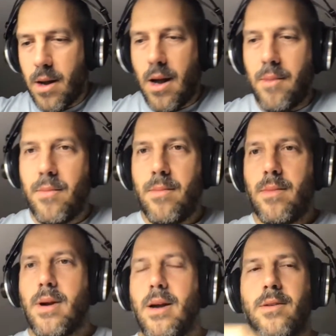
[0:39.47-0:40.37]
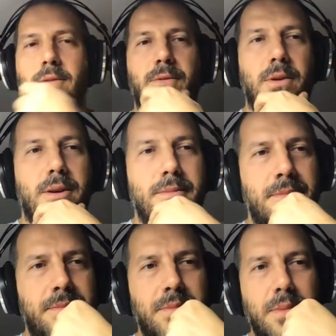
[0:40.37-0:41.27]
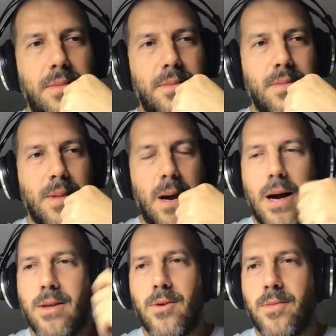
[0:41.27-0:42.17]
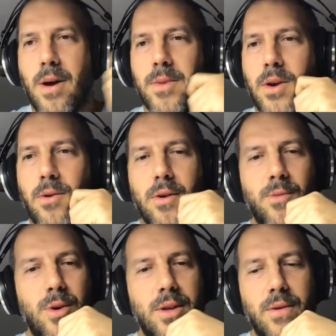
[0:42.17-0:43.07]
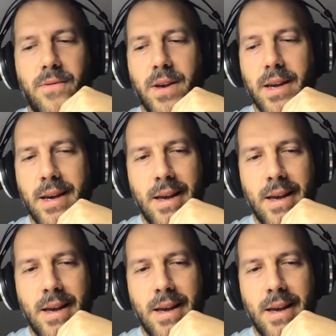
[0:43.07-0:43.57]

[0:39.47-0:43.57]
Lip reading: I'm kind of, I don't know, I'm curious what you think.